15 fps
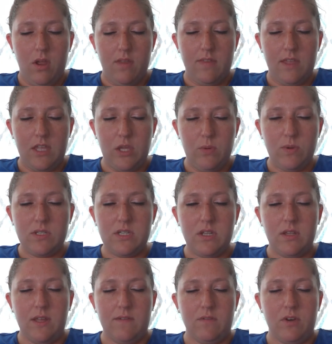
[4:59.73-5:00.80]
that you would
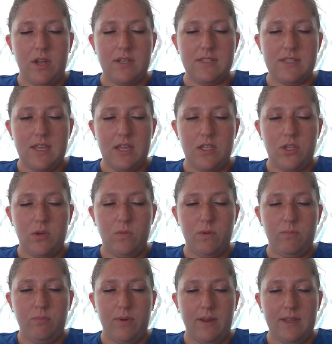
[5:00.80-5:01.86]
deliver us, that you
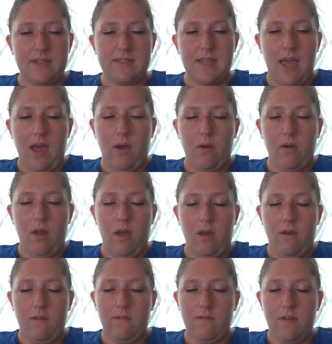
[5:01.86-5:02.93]
would bring us out
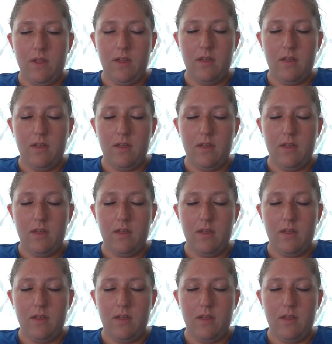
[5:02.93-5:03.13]
of